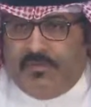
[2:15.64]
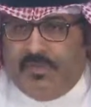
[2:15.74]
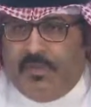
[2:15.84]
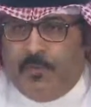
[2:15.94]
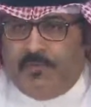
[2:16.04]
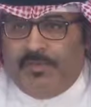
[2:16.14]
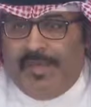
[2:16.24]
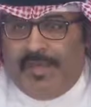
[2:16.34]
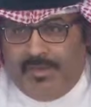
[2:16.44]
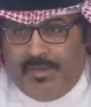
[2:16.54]
is going
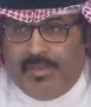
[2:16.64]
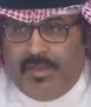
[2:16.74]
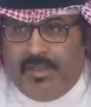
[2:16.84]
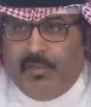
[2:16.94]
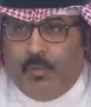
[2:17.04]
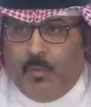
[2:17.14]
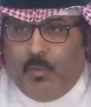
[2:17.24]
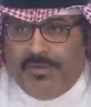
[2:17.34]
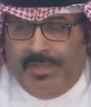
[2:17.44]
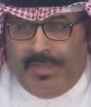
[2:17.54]
to
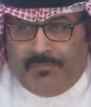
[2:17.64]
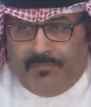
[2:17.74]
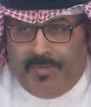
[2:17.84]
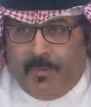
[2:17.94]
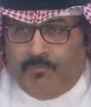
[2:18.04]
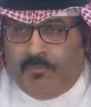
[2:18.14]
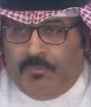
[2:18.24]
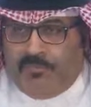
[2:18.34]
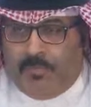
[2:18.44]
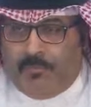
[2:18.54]

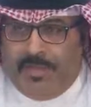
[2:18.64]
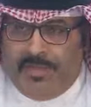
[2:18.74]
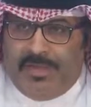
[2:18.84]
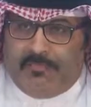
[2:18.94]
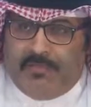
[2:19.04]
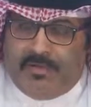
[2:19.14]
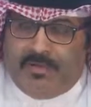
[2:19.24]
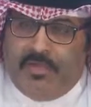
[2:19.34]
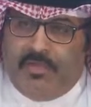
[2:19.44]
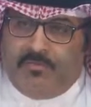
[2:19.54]
follow the traffic
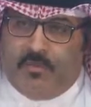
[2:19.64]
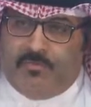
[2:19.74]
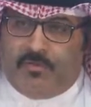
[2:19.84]
light system.